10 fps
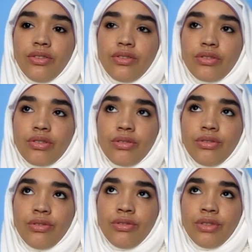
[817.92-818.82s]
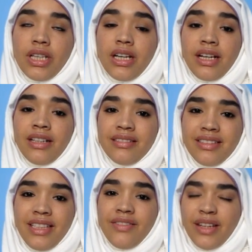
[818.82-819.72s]
So yeah, I'll
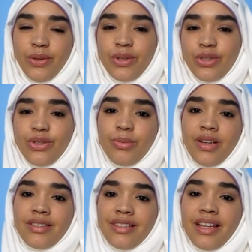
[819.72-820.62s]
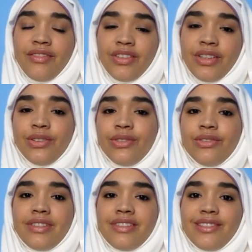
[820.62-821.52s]
leave that question to be answered that
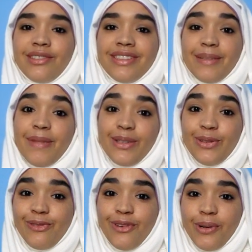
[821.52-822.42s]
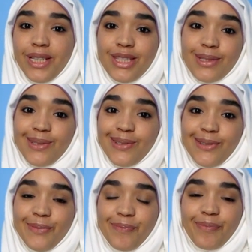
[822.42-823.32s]
video. So something to look forward
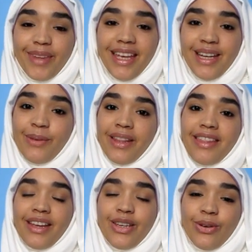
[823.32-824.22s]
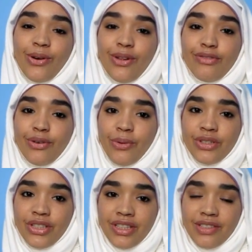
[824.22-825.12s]
to. Anyway, thank you all for
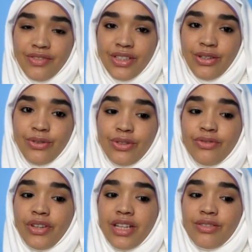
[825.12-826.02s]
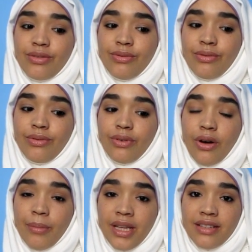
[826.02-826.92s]
watching this video. Don't forget to
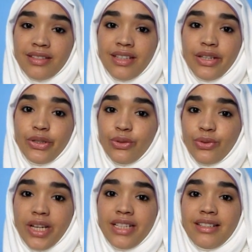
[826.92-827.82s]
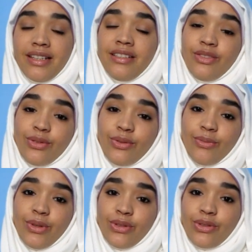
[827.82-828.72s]
comment, to rate, and to
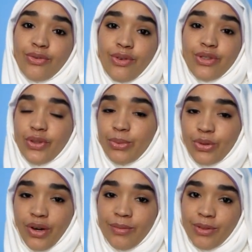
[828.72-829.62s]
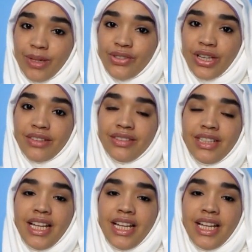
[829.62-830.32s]
most of all subscribe to my channel.